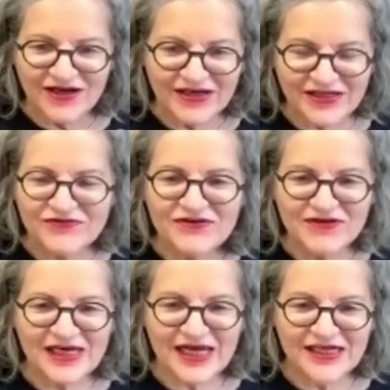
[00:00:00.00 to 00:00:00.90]

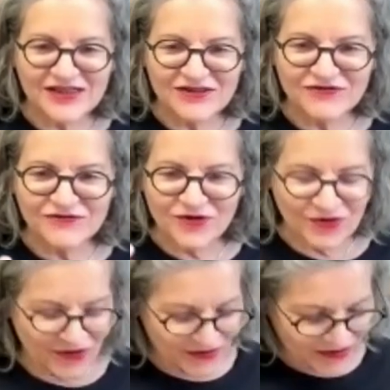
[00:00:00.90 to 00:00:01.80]
equivalent
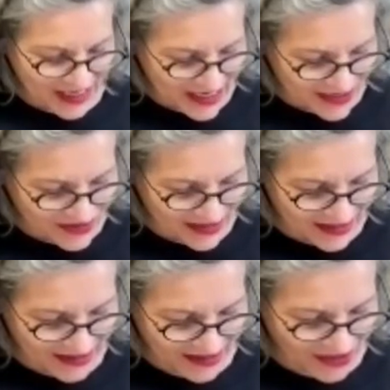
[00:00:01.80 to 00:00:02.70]
for
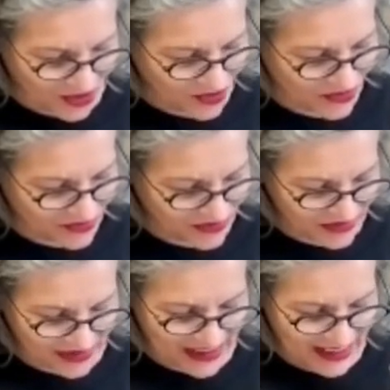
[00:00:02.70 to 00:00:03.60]
our
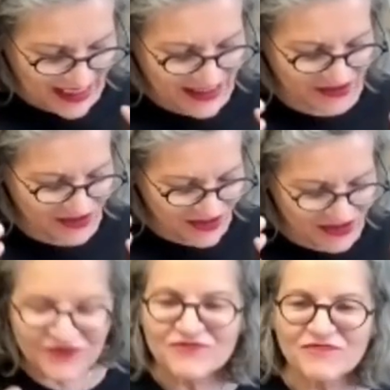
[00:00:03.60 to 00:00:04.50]
own
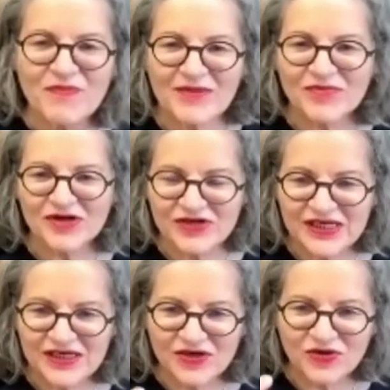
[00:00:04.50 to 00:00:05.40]
chaos of
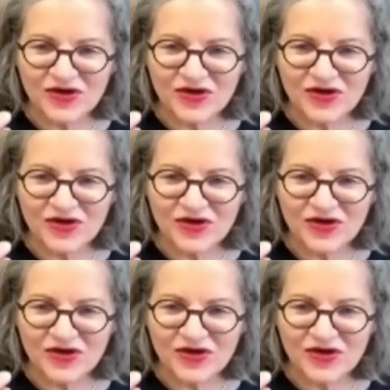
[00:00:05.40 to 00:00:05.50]
memory,